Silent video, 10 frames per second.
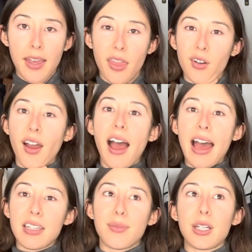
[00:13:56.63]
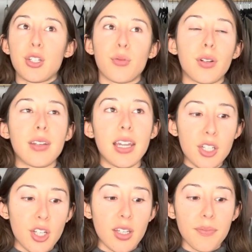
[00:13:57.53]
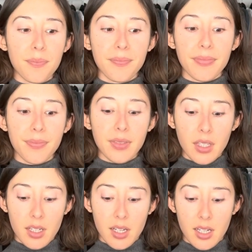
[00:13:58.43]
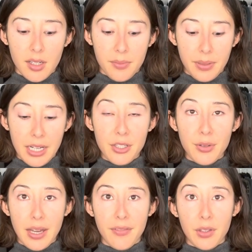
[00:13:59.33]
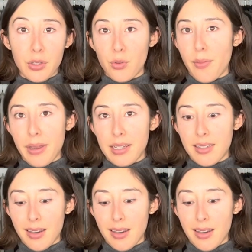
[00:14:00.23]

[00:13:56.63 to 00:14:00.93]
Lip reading: They're not as much in rotation, but I do have those sweatpants that